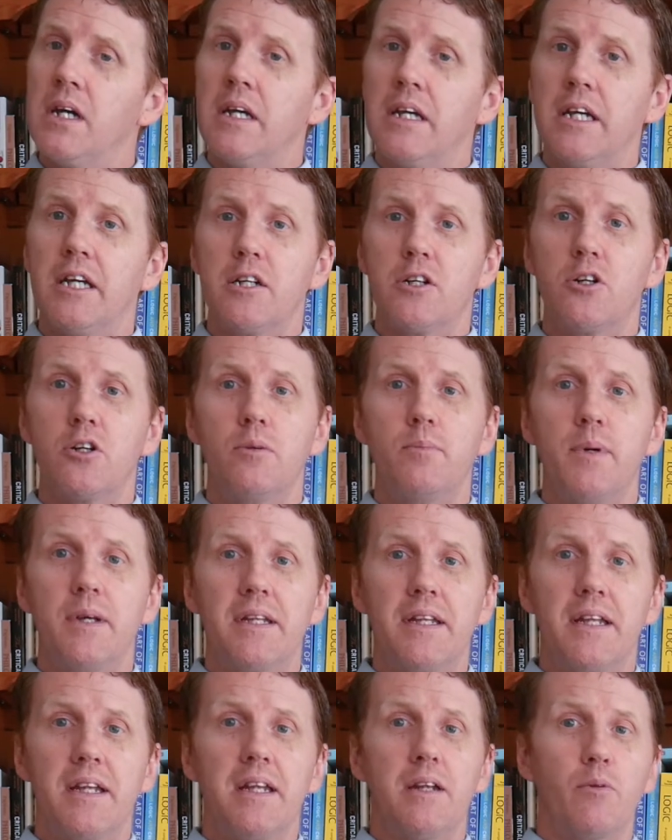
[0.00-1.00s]
It could be
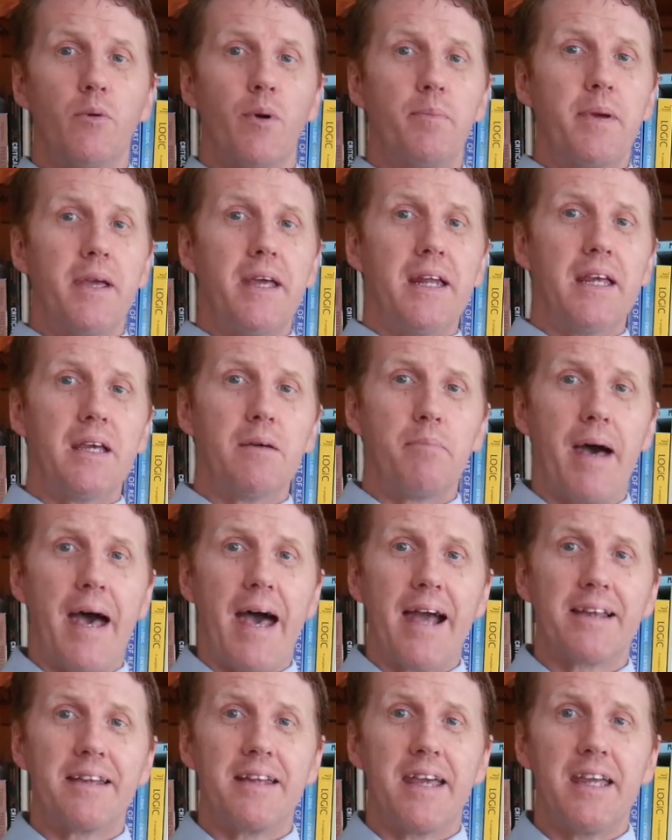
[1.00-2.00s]
that in repeating it
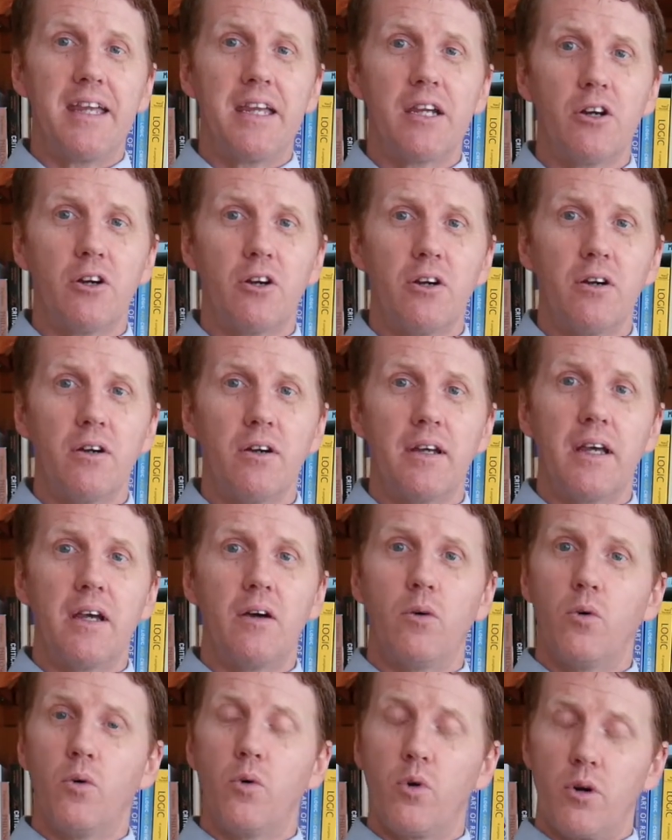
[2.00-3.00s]
back, they hear
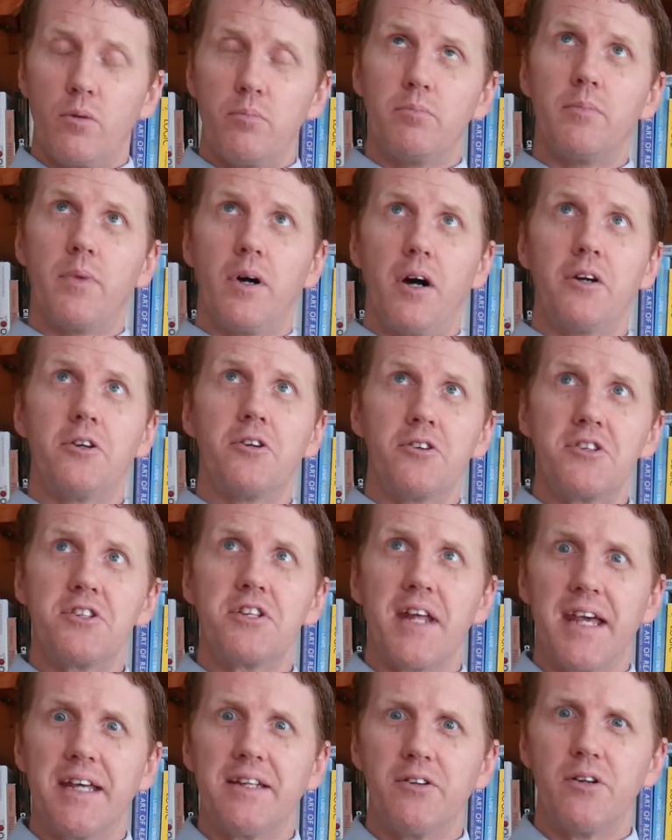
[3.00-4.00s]
or
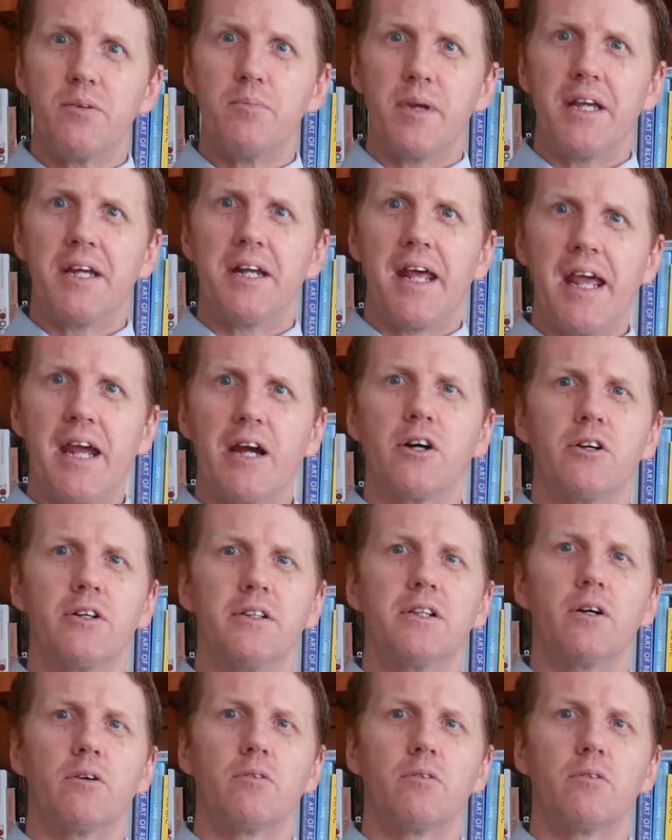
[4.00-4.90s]
understand there to be an error in their